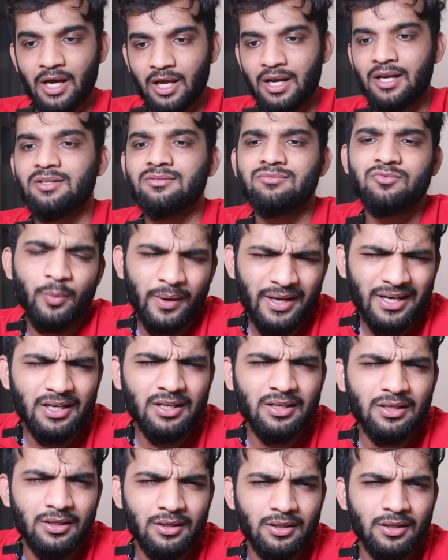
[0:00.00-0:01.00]
Now I'll
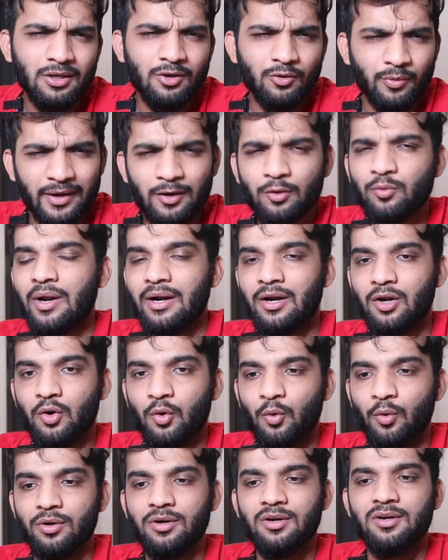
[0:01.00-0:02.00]
quickly try to run a
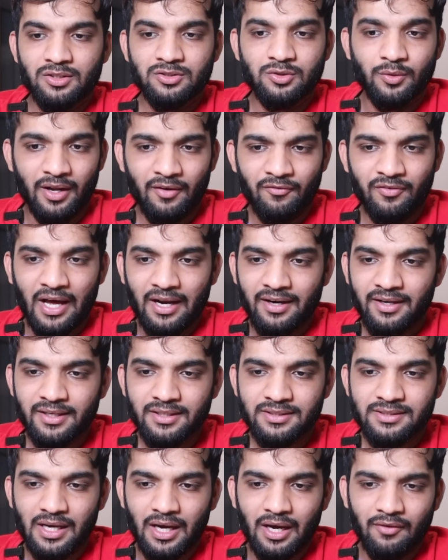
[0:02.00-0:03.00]
code. So what I've done
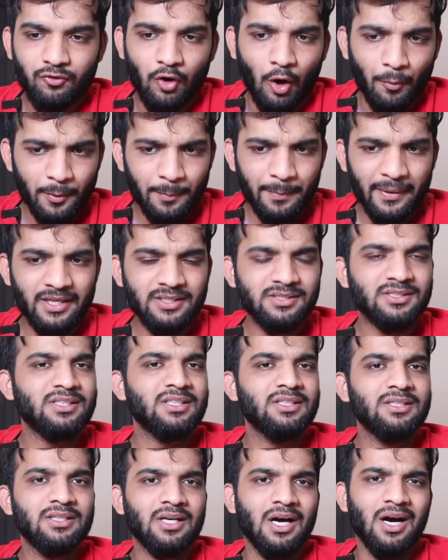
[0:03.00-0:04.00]
is I've copy
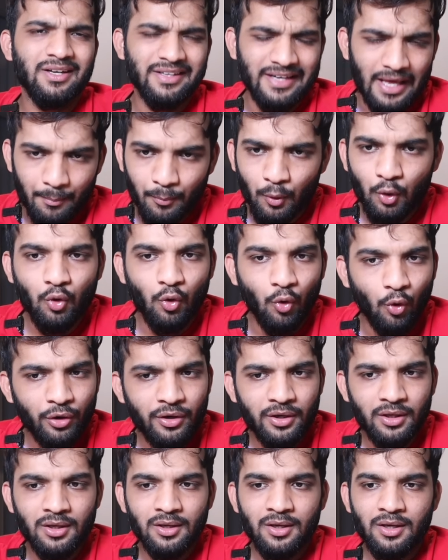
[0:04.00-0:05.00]
pasted a demo
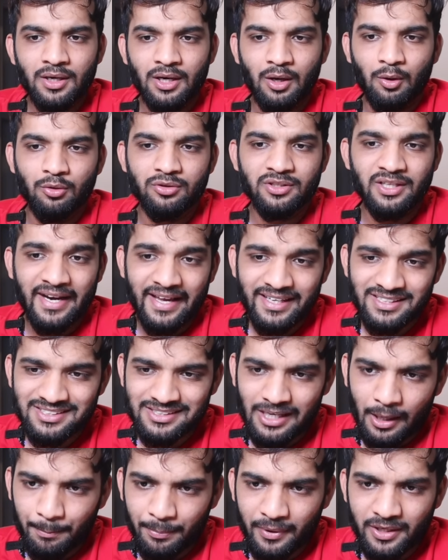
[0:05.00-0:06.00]
code Now the next
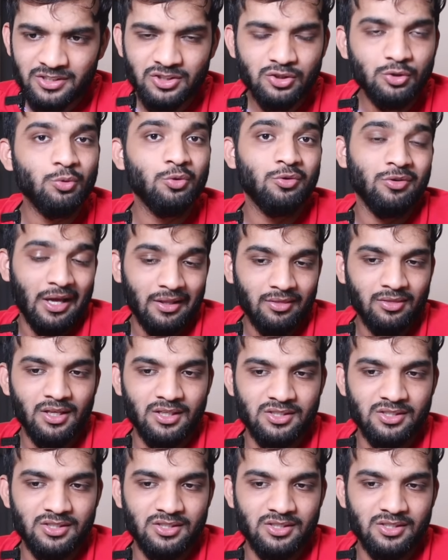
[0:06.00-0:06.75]
step is to run